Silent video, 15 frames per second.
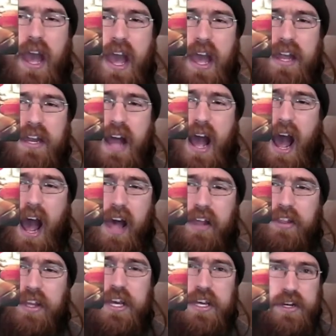And
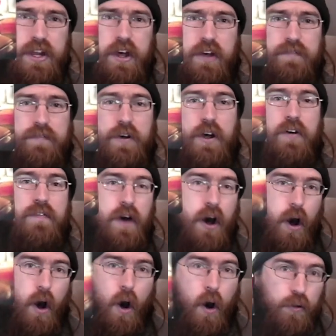oddly enough, of
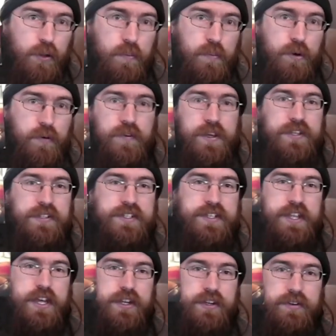all the movies
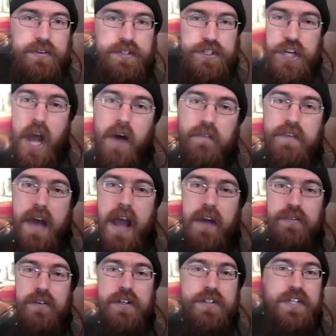that Shout
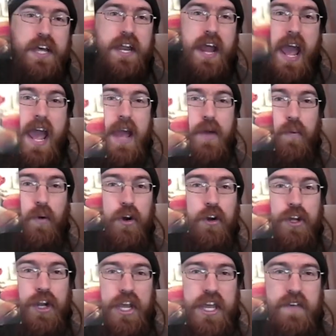Factory said, hey, we're
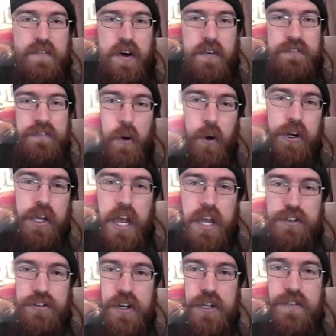going to give a
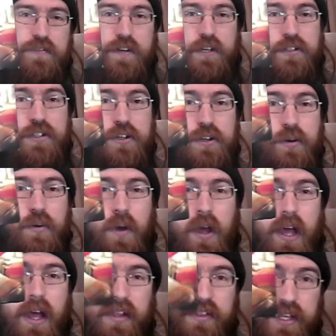4K transfer
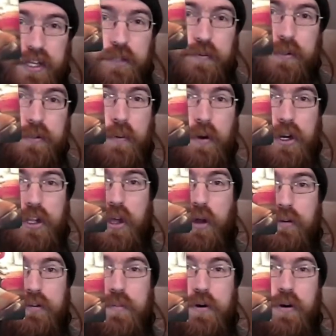to, this was one of those